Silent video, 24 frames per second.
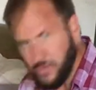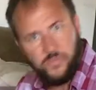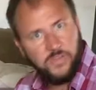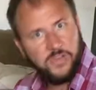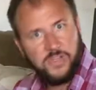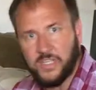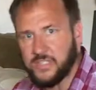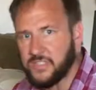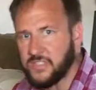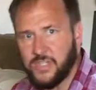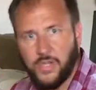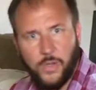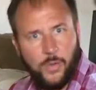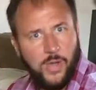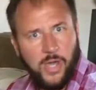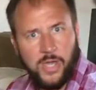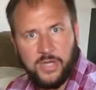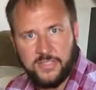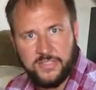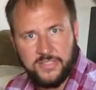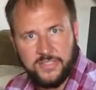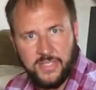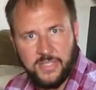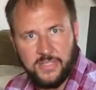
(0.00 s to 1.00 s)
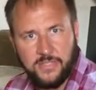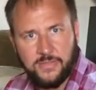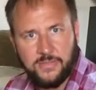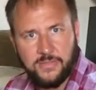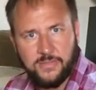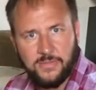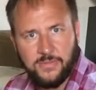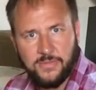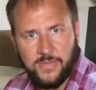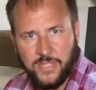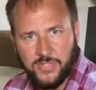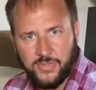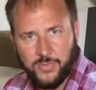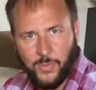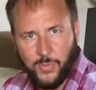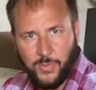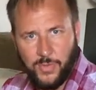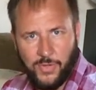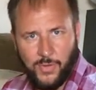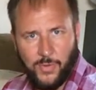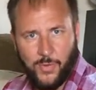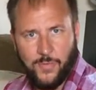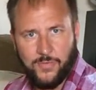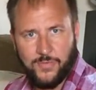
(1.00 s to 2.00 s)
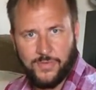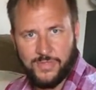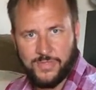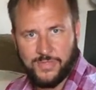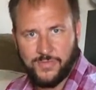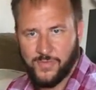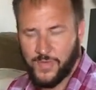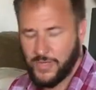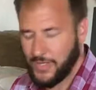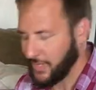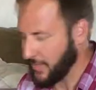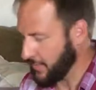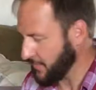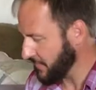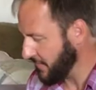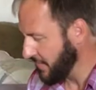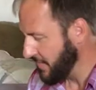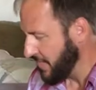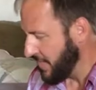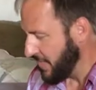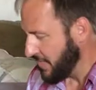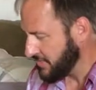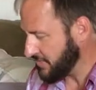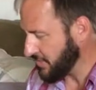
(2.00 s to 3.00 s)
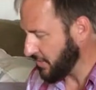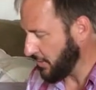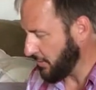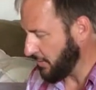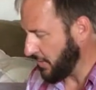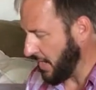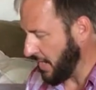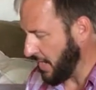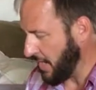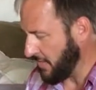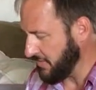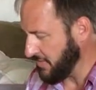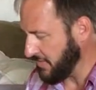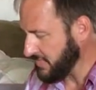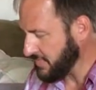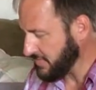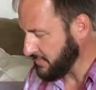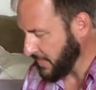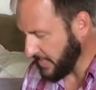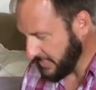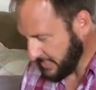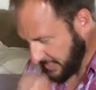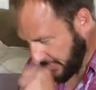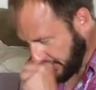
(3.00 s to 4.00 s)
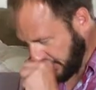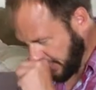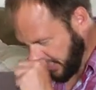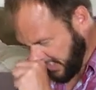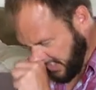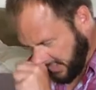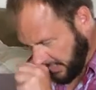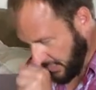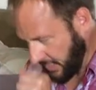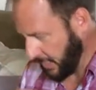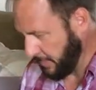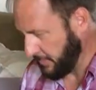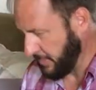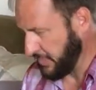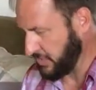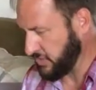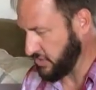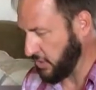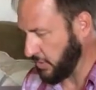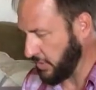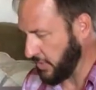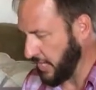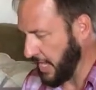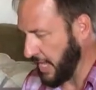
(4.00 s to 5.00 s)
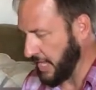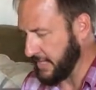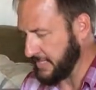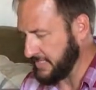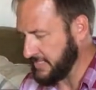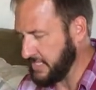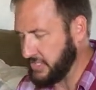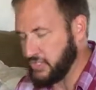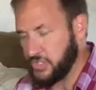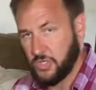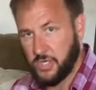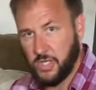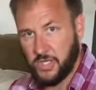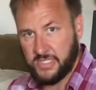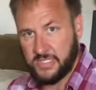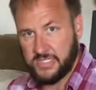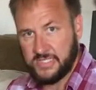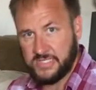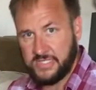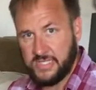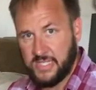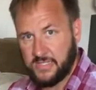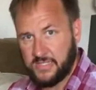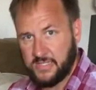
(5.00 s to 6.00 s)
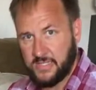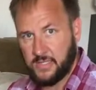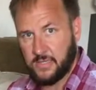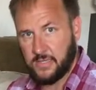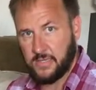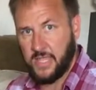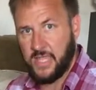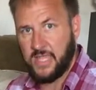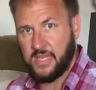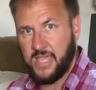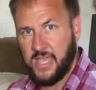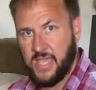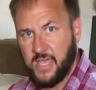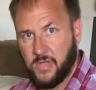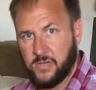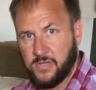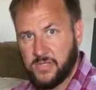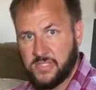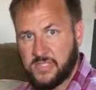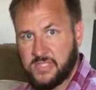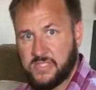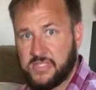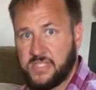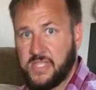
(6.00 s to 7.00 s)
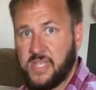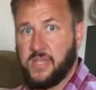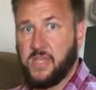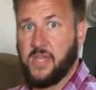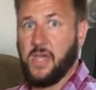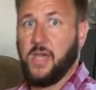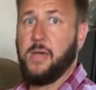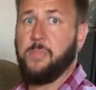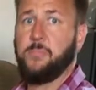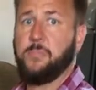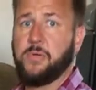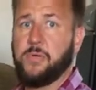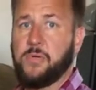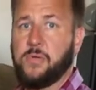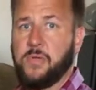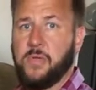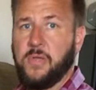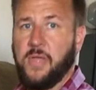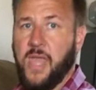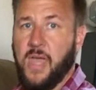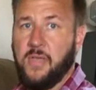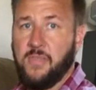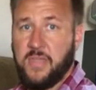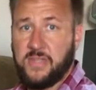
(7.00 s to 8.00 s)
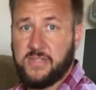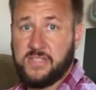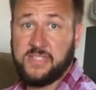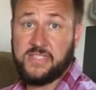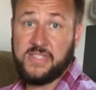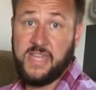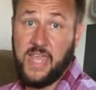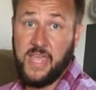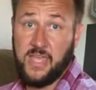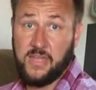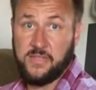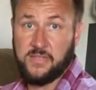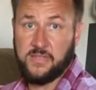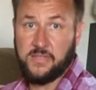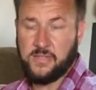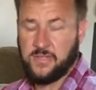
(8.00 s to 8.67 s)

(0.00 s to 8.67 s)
Murphy doesn't know how to sit. That's what we're going to go over in this video. So uh, this is basically, I'm going to show you how to teach your dog to sit, lay down, sit up, and then stand.